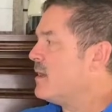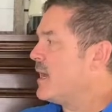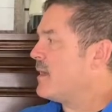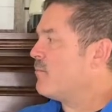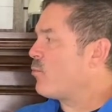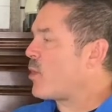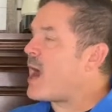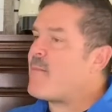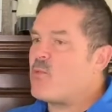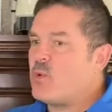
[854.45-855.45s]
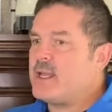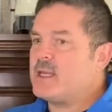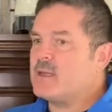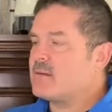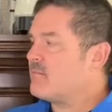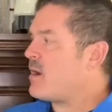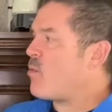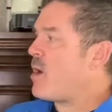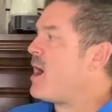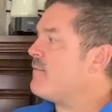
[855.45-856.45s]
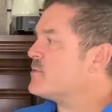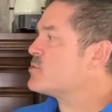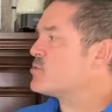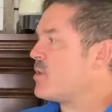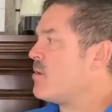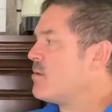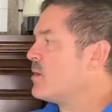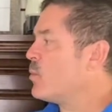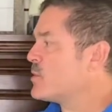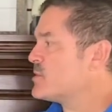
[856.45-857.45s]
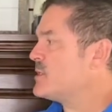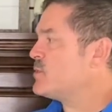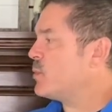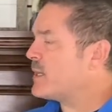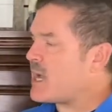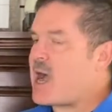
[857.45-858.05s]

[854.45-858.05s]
And where I'm weak, my wife is strong, and where she's weak,